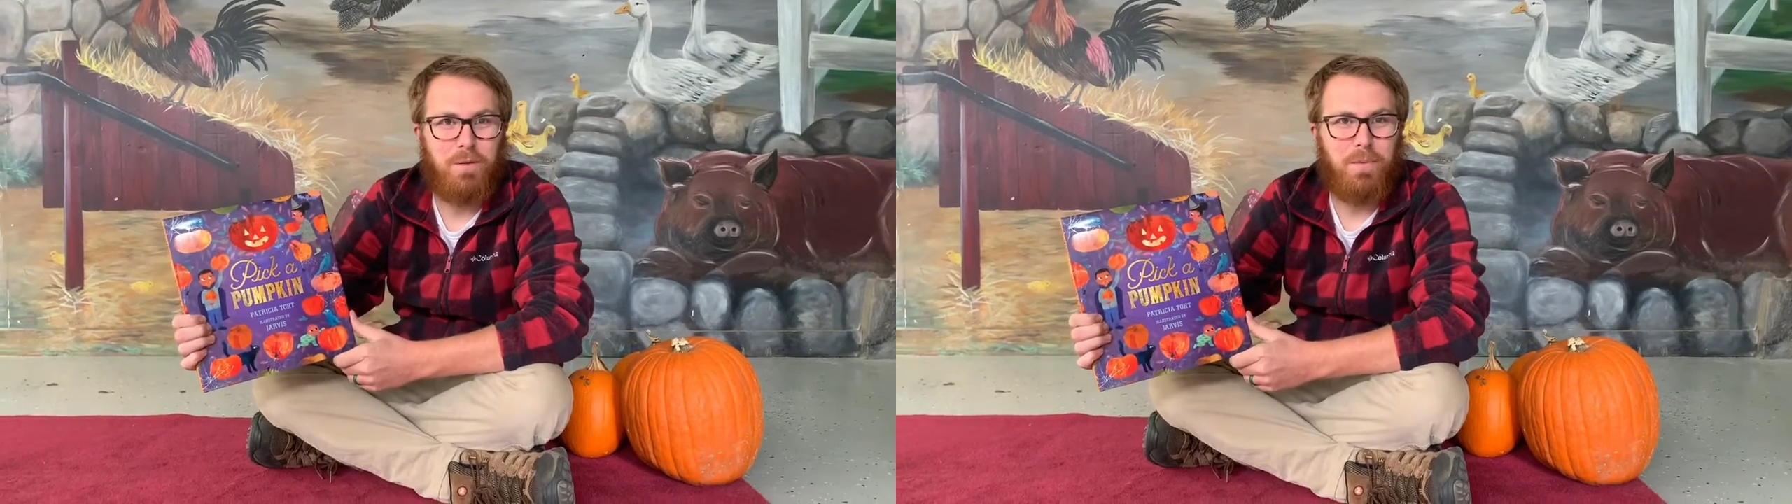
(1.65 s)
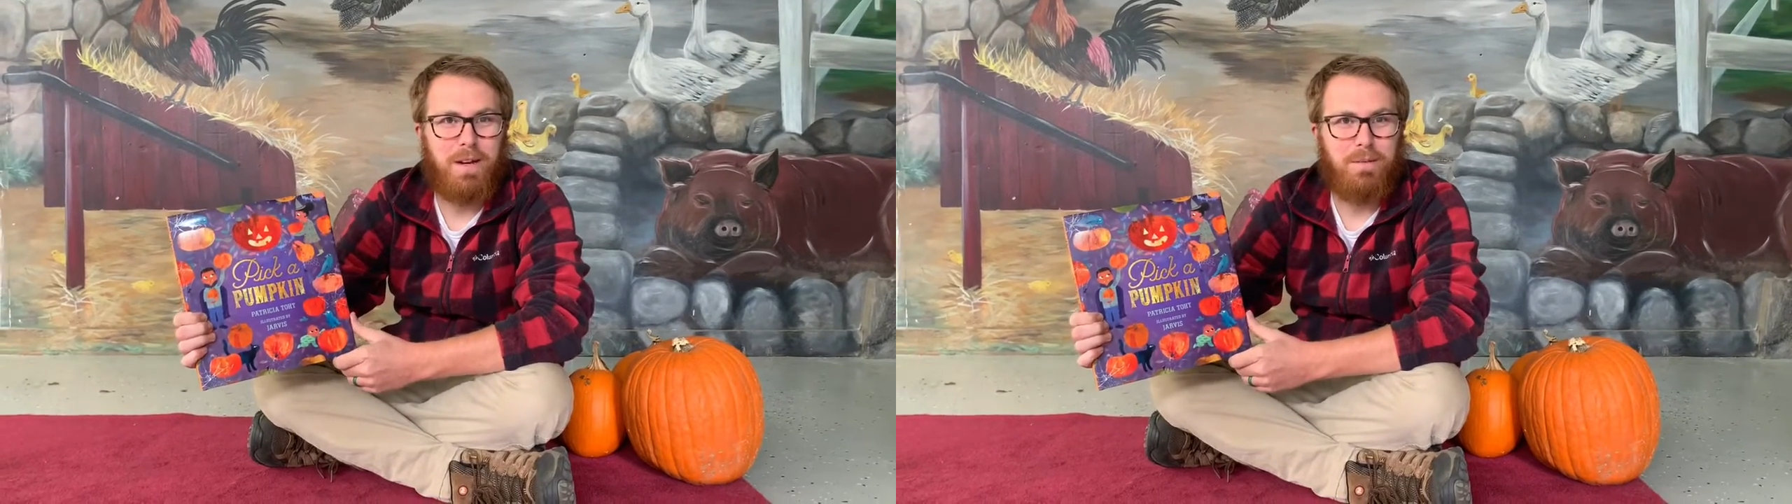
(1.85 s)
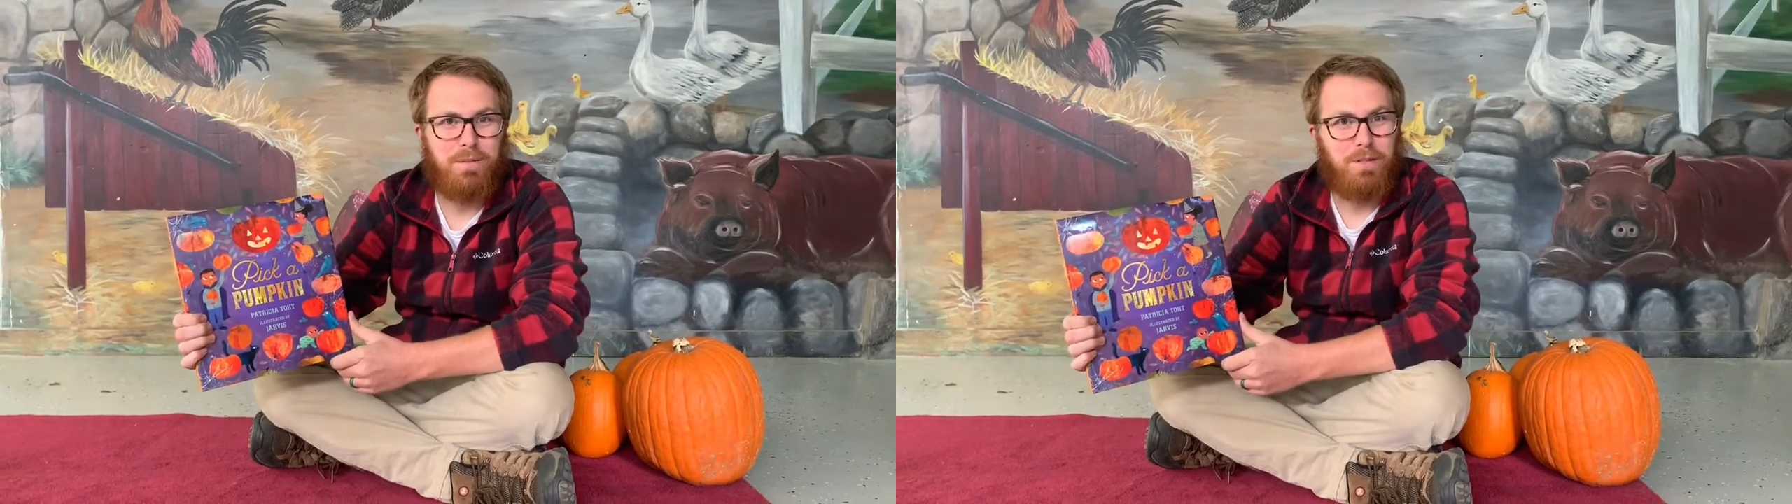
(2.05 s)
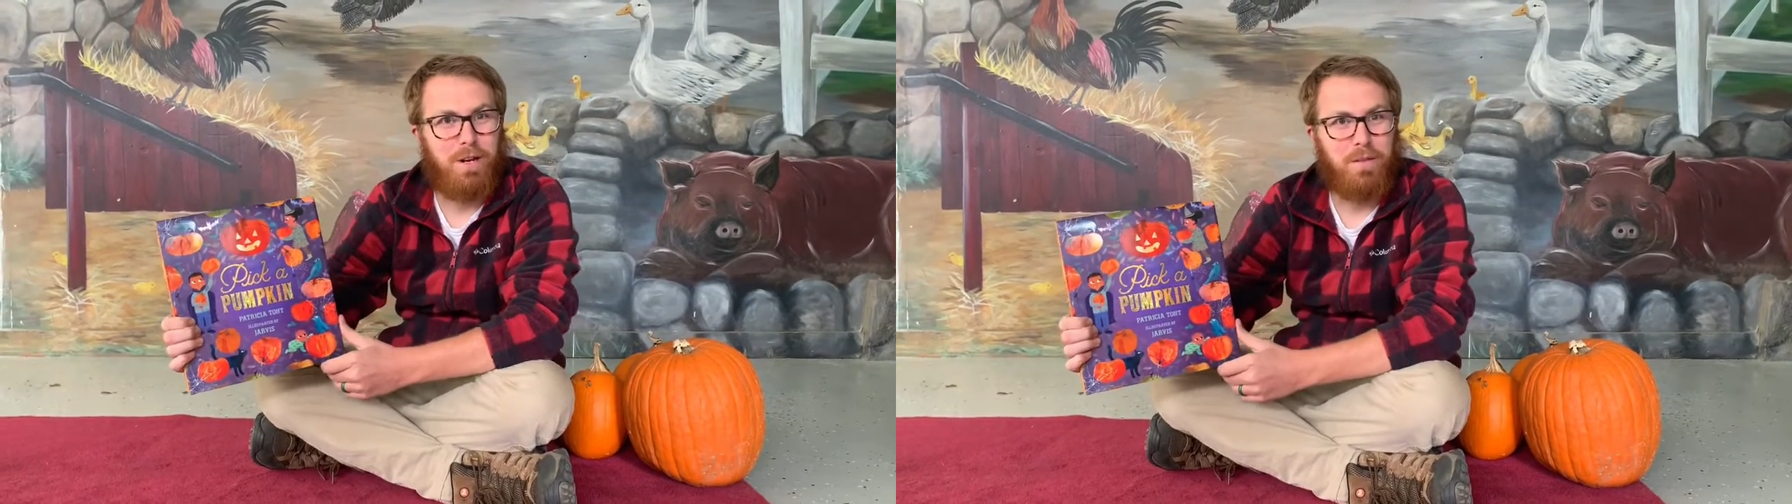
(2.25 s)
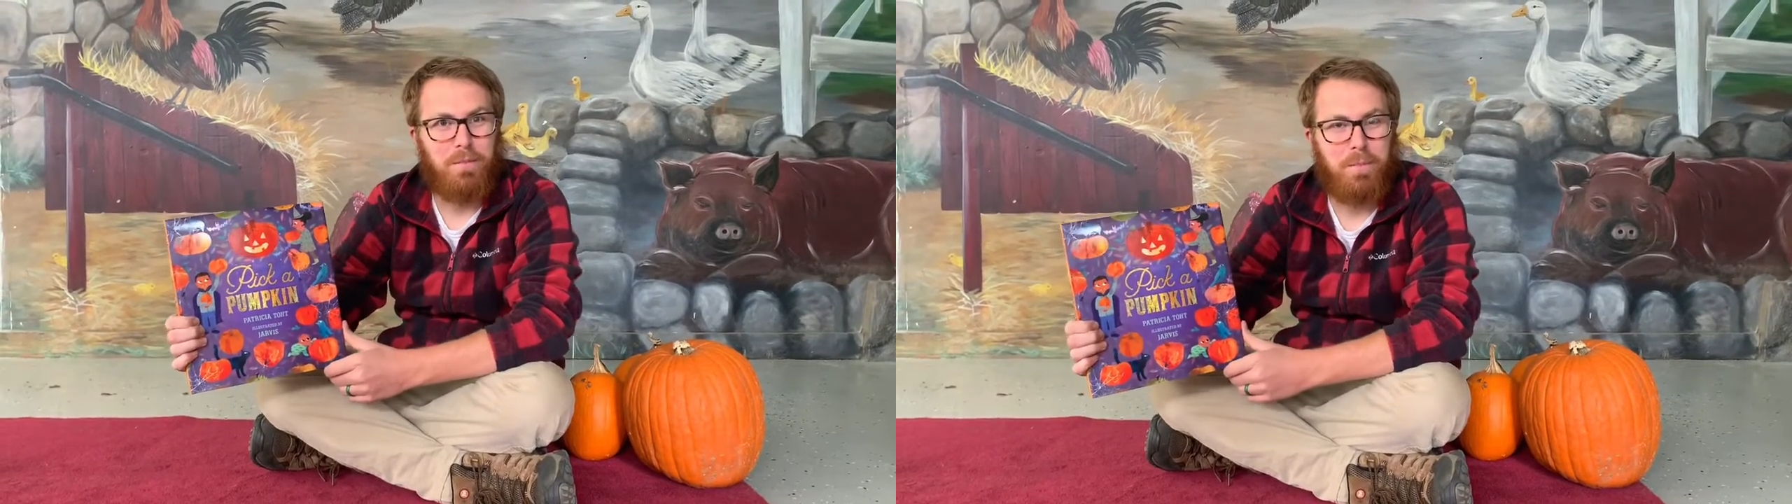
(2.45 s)
My name is
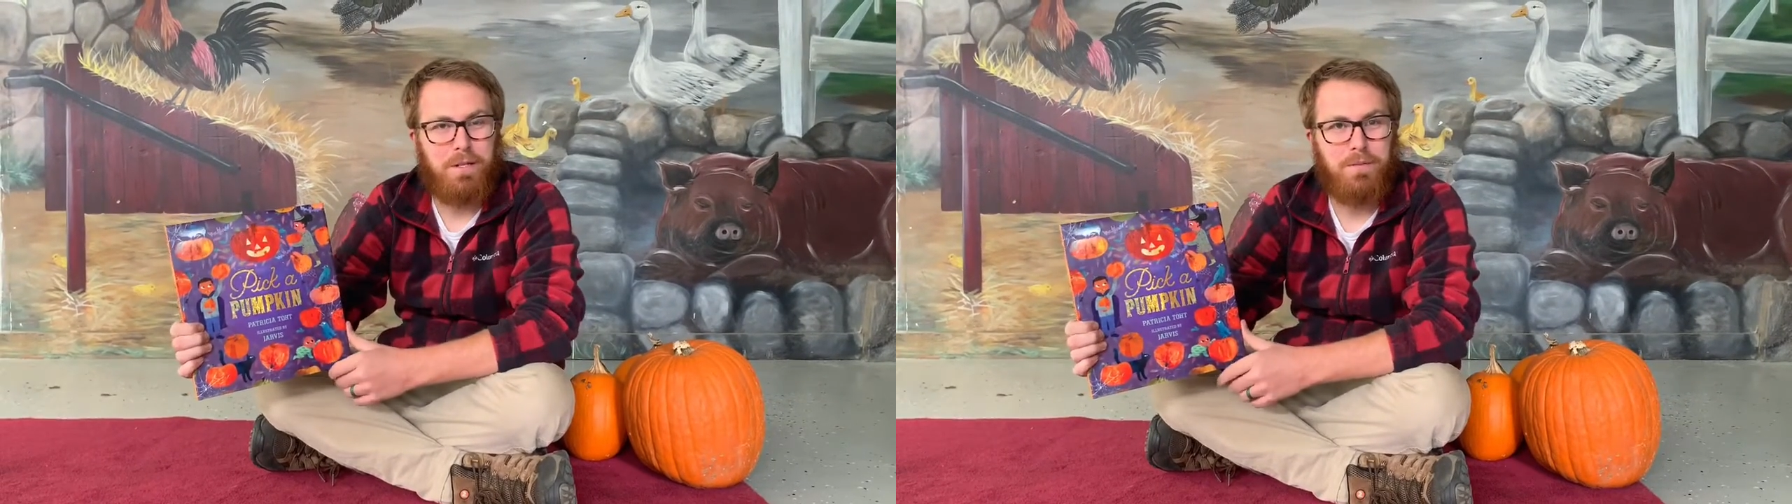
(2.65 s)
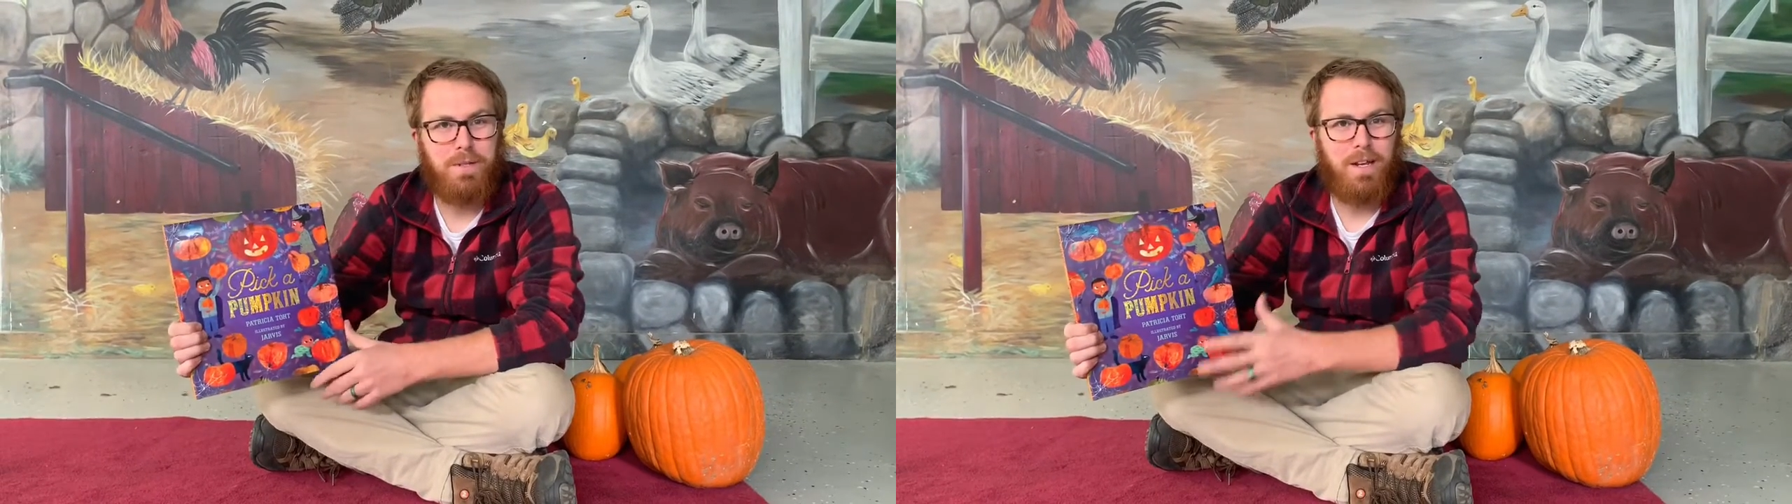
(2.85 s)
Jonathan Benjamin.